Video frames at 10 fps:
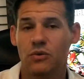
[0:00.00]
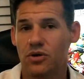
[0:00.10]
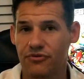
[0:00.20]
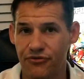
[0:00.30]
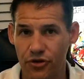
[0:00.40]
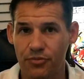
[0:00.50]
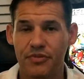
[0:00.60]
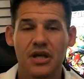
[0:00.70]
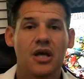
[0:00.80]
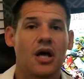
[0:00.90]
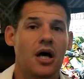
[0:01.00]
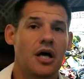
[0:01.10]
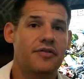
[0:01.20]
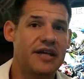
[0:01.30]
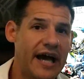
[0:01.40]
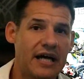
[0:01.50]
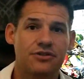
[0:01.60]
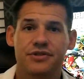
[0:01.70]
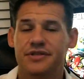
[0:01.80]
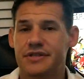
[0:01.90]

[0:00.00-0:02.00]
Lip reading: We'll confirm the address,